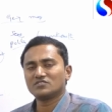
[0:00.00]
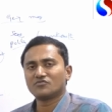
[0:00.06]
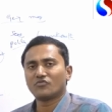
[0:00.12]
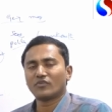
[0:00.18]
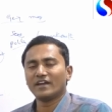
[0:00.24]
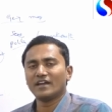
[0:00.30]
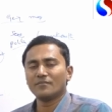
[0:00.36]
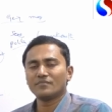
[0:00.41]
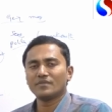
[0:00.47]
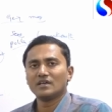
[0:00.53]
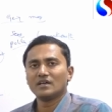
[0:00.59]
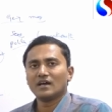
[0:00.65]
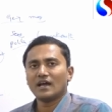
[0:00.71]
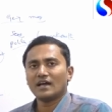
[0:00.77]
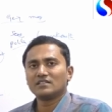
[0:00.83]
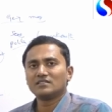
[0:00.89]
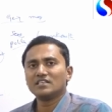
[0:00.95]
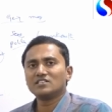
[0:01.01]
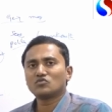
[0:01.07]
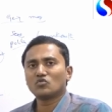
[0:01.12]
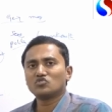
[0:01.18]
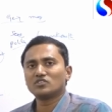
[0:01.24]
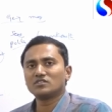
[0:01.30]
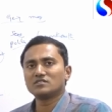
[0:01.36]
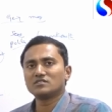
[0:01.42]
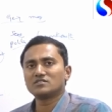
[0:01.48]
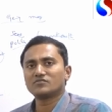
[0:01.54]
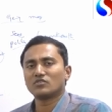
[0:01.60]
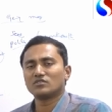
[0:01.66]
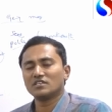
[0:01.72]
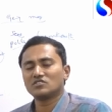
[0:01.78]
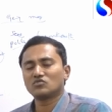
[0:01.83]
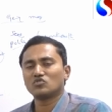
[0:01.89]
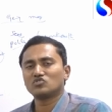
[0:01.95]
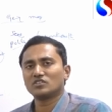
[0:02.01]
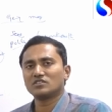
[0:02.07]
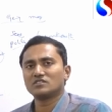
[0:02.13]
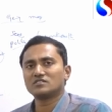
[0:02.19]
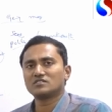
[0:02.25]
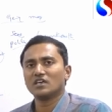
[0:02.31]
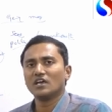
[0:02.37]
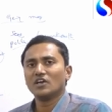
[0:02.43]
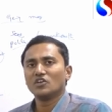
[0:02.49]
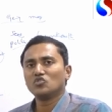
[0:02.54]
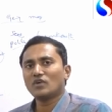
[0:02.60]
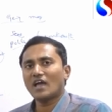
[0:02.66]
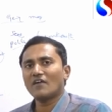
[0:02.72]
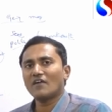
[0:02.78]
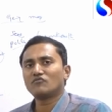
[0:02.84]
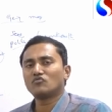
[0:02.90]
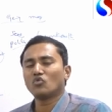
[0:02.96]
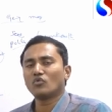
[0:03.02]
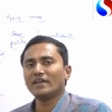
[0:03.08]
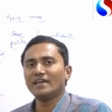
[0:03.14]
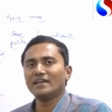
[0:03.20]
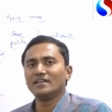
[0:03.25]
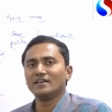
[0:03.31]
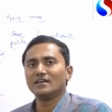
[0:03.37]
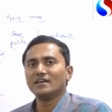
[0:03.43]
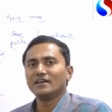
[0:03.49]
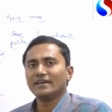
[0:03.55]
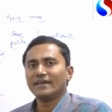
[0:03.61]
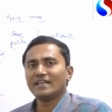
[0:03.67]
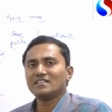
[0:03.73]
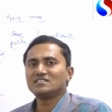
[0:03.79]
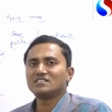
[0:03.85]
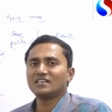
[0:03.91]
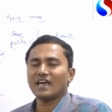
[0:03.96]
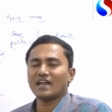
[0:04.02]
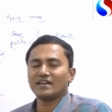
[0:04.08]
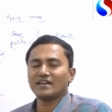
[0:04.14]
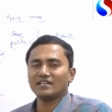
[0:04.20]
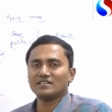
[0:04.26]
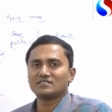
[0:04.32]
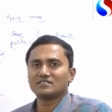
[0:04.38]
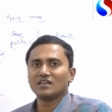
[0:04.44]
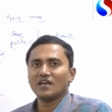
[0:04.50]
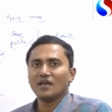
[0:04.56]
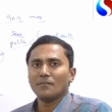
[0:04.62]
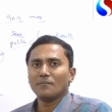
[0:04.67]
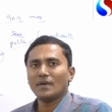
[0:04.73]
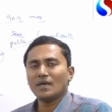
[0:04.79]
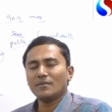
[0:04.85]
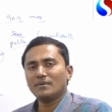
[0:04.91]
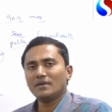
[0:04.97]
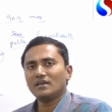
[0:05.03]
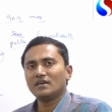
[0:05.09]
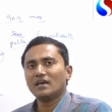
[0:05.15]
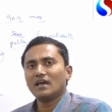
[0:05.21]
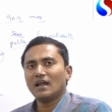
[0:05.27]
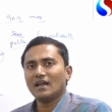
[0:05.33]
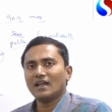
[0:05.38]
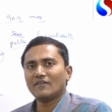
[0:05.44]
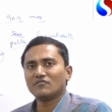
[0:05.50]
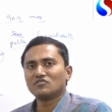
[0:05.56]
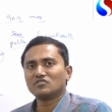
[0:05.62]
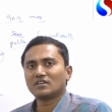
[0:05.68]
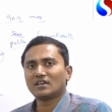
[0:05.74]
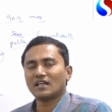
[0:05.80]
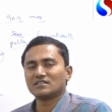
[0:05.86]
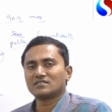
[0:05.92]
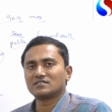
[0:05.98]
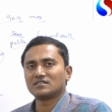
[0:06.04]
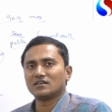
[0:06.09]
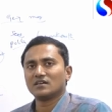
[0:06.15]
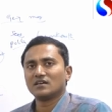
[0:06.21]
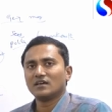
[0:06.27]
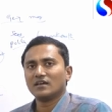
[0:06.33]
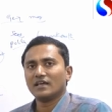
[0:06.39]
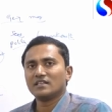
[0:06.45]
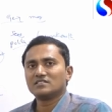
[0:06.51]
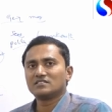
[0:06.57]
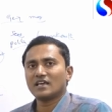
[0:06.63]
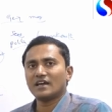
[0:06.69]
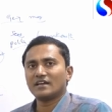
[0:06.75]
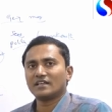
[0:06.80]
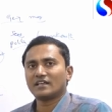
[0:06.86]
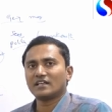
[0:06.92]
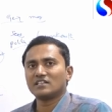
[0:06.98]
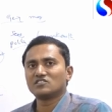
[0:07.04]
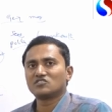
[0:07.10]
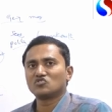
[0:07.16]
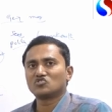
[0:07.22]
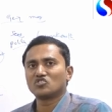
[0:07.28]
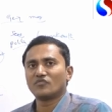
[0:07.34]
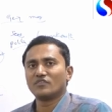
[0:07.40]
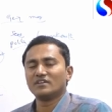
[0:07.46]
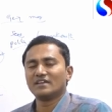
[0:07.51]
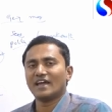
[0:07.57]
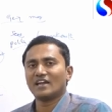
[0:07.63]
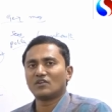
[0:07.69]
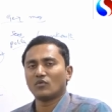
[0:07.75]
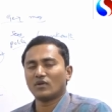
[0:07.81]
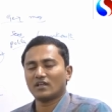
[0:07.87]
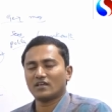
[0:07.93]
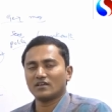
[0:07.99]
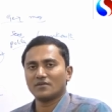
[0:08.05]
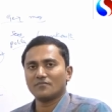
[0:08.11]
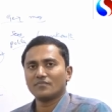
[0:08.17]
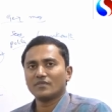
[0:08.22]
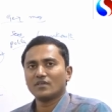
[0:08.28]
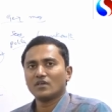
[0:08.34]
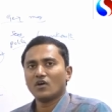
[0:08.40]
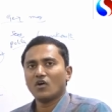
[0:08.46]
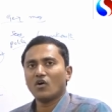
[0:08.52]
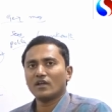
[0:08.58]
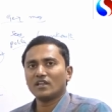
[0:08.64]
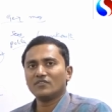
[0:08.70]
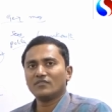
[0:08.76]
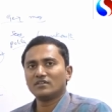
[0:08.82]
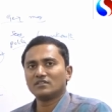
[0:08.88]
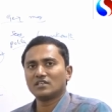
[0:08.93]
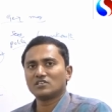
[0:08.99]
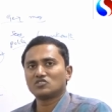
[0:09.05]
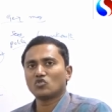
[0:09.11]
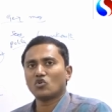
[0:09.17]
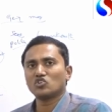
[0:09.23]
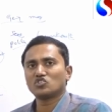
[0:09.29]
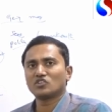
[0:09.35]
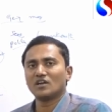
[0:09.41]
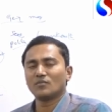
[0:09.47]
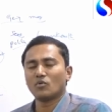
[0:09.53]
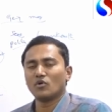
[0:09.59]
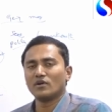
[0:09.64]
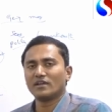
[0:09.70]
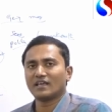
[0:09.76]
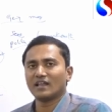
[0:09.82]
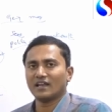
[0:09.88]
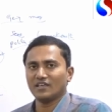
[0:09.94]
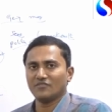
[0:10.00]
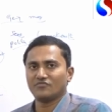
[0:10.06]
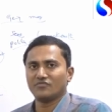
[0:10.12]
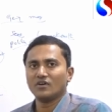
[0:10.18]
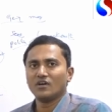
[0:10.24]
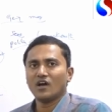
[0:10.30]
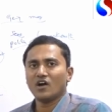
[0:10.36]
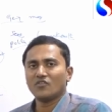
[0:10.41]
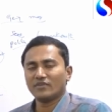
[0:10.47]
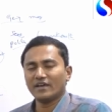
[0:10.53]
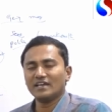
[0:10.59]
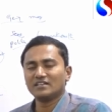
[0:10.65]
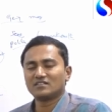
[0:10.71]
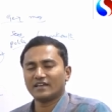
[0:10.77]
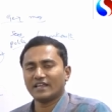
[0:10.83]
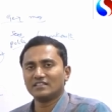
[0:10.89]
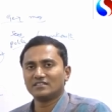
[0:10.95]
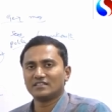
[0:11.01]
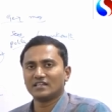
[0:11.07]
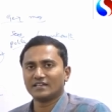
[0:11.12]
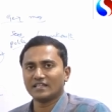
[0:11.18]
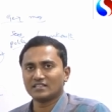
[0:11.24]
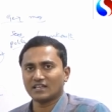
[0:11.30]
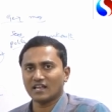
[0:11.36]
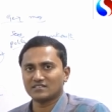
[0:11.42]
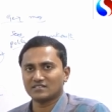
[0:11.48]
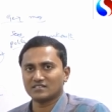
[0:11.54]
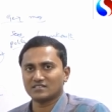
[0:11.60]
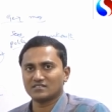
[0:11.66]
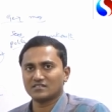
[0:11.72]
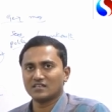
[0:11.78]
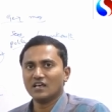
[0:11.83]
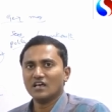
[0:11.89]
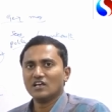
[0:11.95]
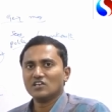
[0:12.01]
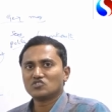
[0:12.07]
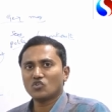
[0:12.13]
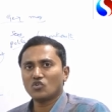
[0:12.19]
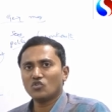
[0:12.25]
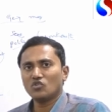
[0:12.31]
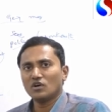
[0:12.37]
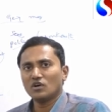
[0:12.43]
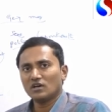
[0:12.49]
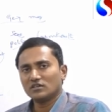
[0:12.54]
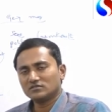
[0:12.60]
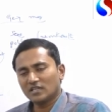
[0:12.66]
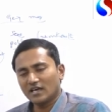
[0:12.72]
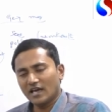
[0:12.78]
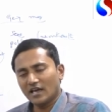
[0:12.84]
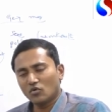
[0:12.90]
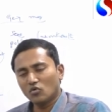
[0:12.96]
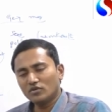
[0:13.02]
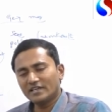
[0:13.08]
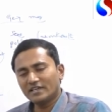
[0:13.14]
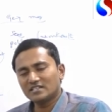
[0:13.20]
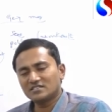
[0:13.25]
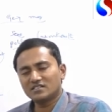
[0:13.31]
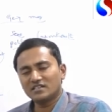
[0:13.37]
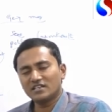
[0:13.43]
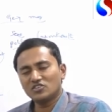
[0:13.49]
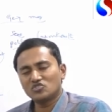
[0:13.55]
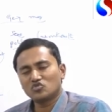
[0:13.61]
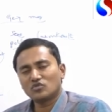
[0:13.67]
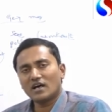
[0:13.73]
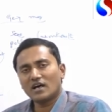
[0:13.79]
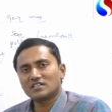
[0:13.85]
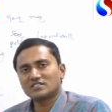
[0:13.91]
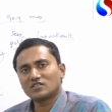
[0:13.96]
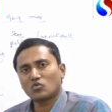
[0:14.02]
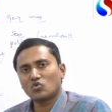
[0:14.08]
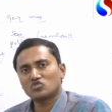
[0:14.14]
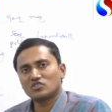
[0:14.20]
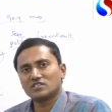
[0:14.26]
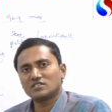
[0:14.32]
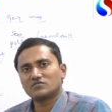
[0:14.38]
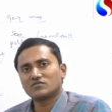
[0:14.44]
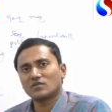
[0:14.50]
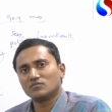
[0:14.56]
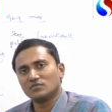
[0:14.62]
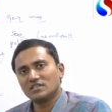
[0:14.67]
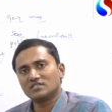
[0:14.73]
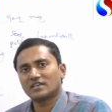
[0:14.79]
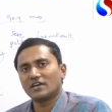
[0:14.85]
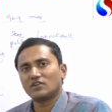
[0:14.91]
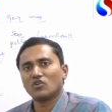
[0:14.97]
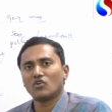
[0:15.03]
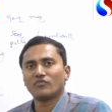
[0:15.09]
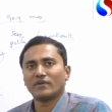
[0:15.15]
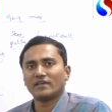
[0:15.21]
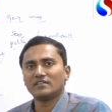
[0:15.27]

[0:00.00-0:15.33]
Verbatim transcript: is freedom, and these questions, for these questions you have to read NCRTs, maybe 11th class NCRT Constitution of India at Work, or even the social political life of 8th, 9th and 10th classes. So a good test series should ask the questions from these kind of